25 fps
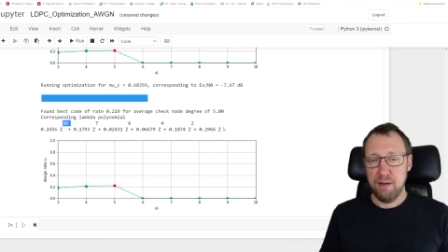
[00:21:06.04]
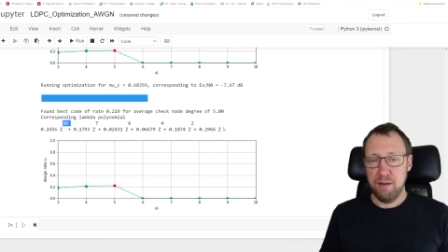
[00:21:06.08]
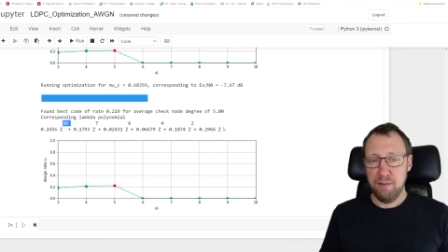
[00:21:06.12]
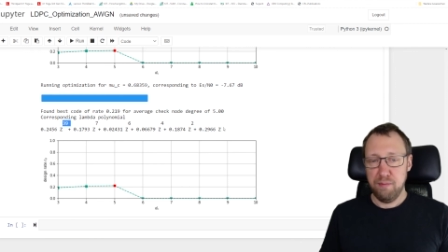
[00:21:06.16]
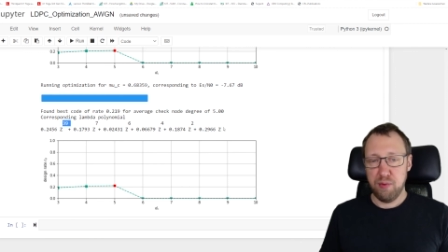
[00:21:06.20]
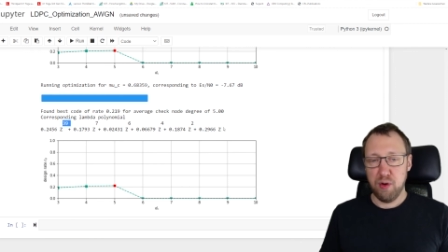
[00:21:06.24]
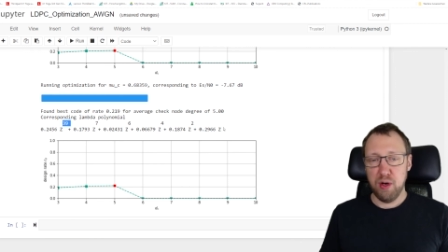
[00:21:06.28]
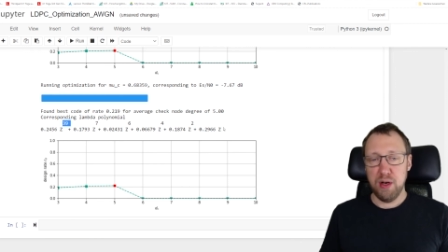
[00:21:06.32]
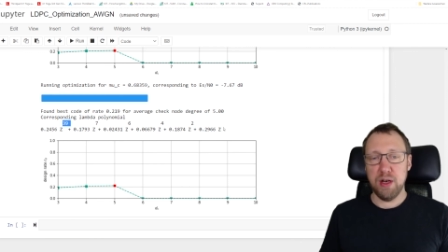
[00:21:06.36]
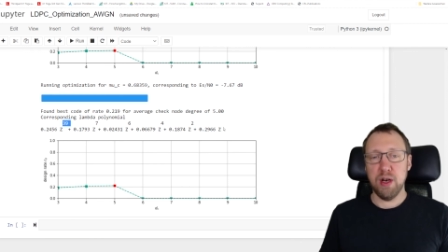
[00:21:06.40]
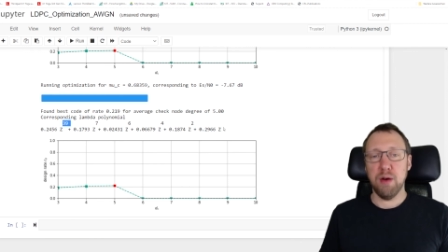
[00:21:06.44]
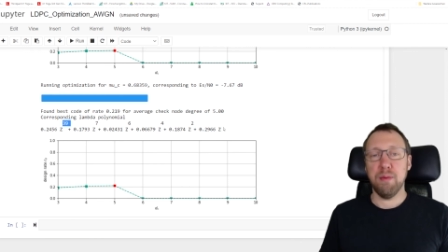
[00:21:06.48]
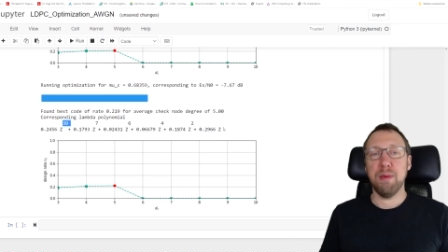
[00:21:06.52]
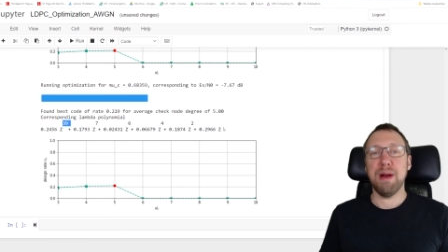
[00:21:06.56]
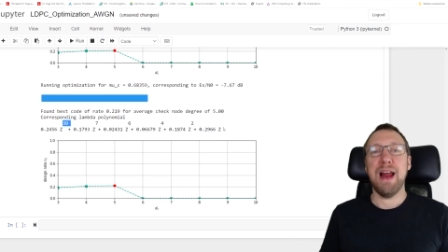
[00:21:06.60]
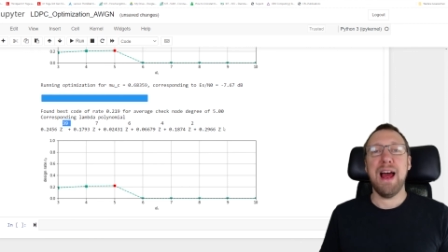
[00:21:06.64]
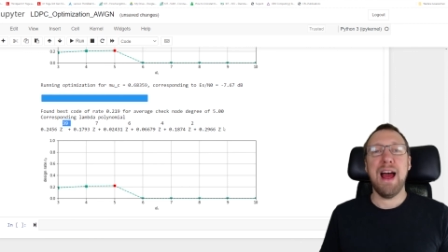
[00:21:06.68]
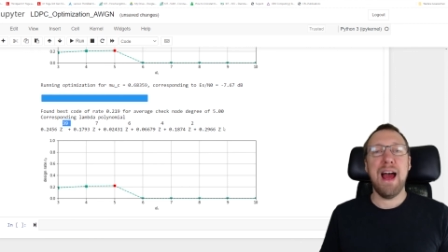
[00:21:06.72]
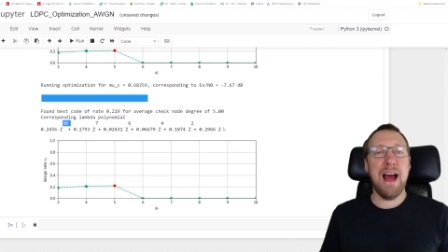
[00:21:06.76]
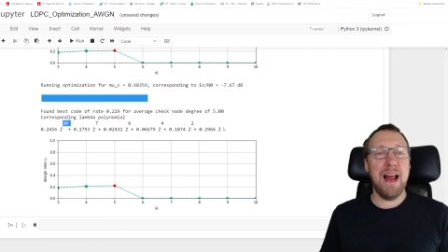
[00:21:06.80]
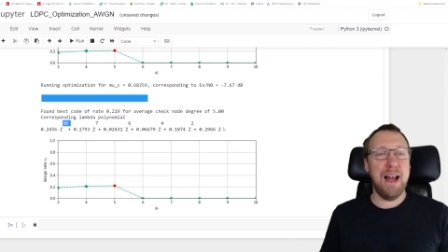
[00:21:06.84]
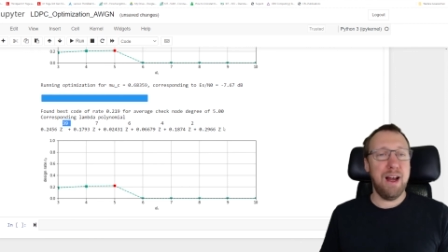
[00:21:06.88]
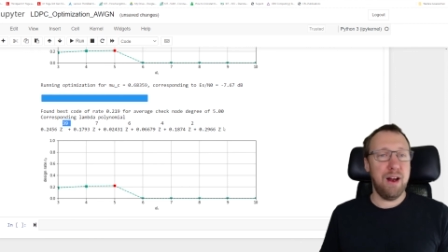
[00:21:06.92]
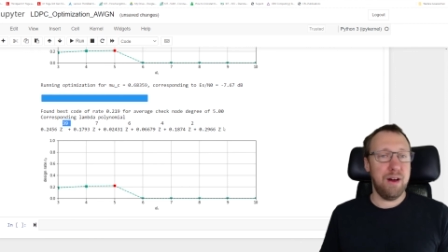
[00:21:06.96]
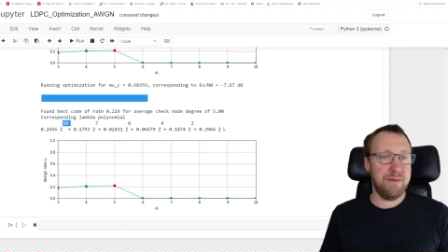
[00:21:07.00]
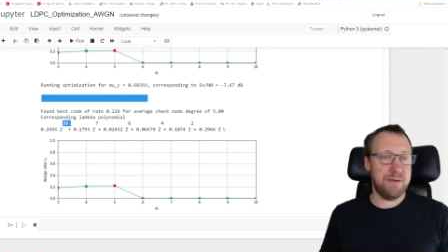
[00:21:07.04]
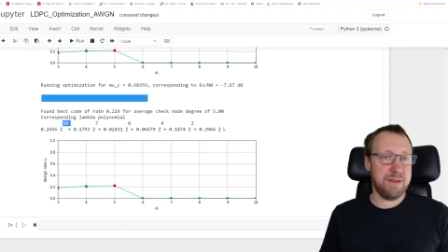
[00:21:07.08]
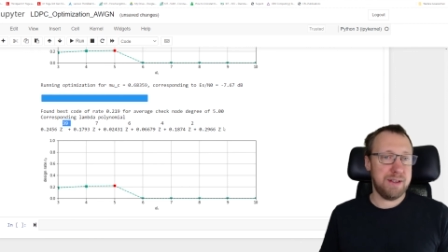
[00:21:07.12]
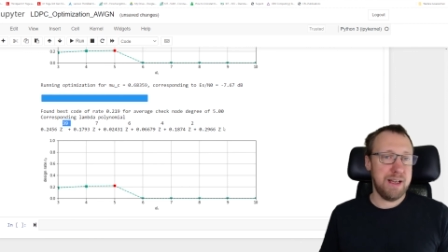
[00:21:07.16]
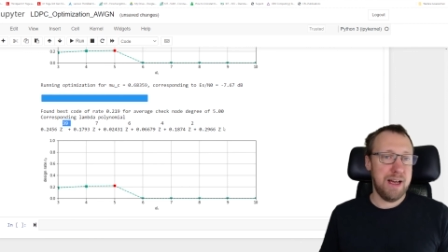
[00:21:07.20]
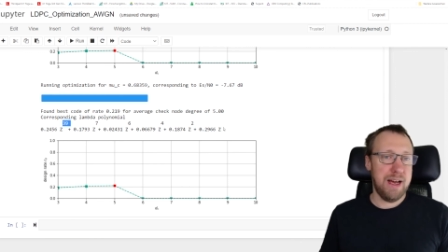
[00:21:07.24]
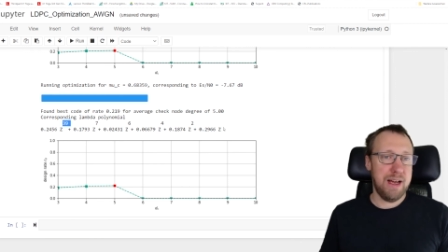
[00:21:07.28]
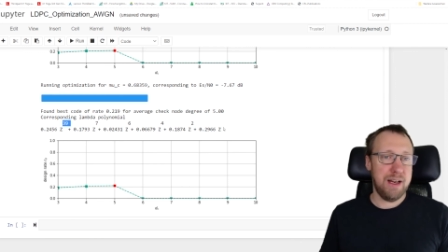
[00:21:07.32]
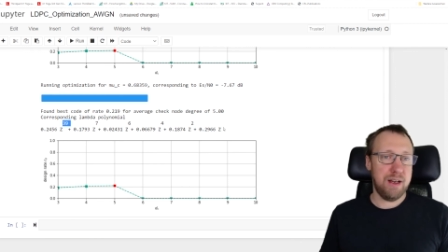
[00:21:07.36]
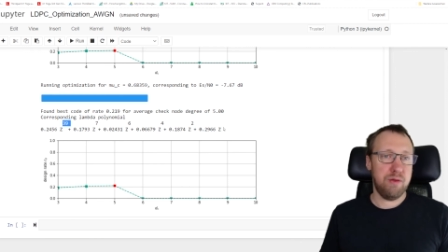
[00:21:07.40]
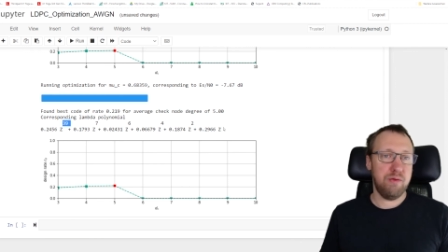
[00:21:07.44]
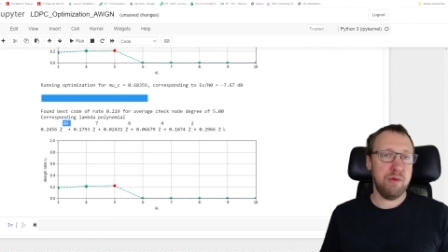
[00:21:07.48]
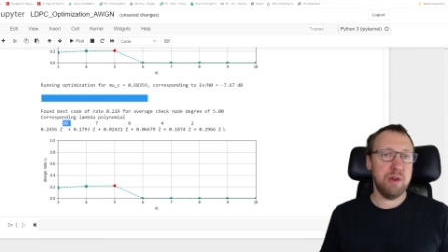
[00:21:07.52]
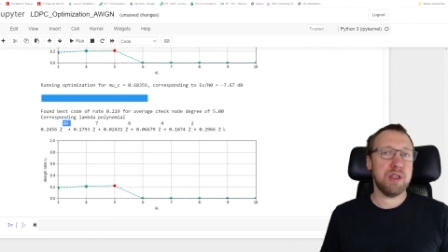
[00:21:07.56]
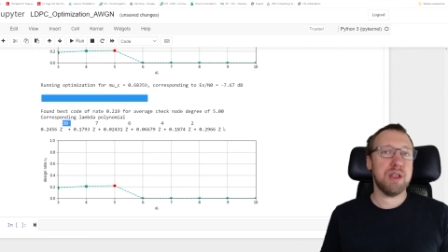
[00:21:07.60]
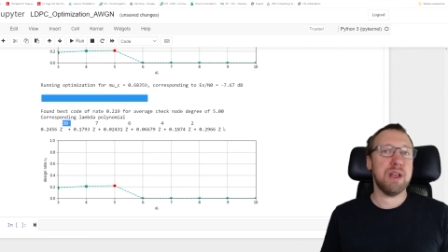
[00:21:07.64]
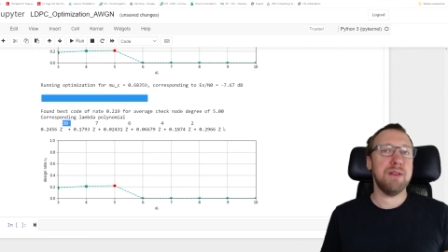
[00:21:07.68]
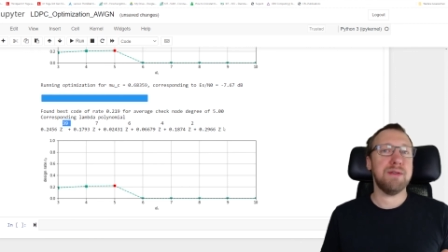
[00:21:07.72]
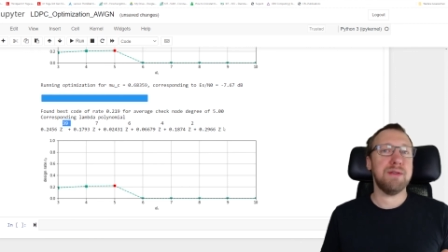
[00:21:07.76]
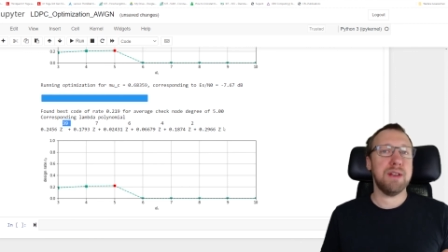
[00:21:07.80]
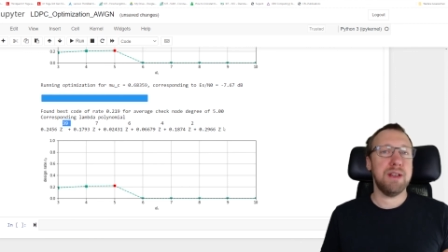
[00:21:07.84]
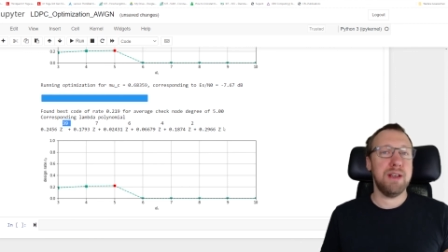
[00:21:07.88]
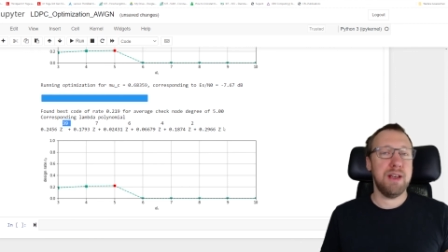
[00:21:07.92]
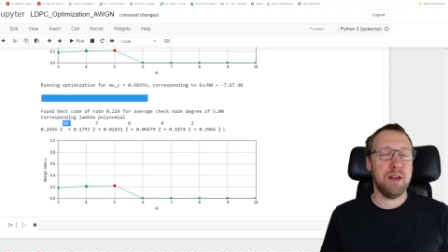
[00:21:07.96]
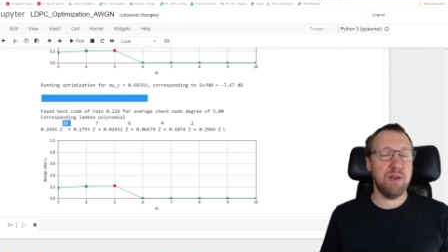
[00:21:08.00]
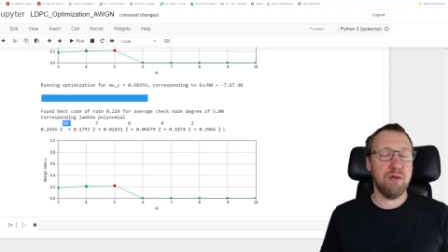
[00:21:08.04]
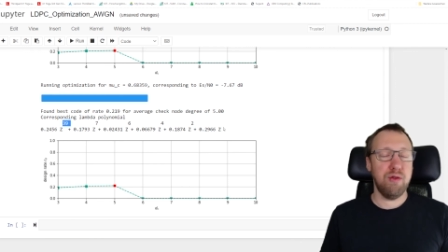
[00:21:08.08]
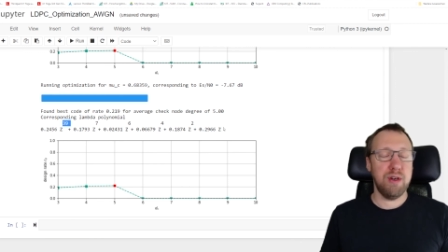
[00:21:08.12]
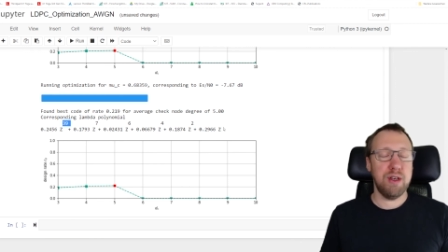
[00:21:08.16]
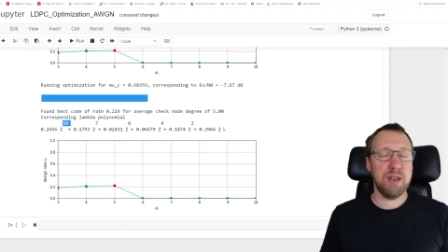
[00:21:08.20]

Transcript: polynomial L of Z, which gives the degree